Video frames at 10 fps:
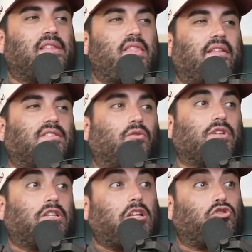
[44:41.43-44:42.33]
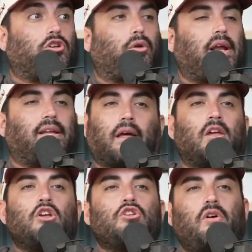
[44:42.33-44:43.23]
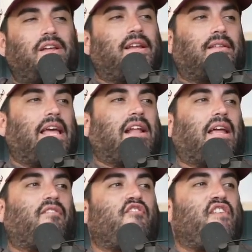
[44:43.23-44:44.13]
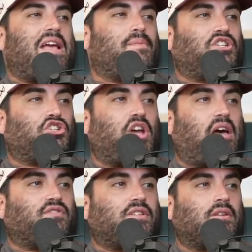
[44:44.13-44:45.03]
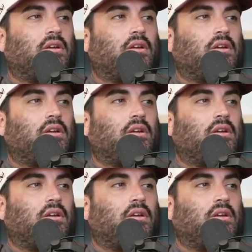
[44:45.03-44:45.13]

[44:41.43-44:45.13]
And then someone was like, they took your idea. No, they didn't. They had like famous chefs.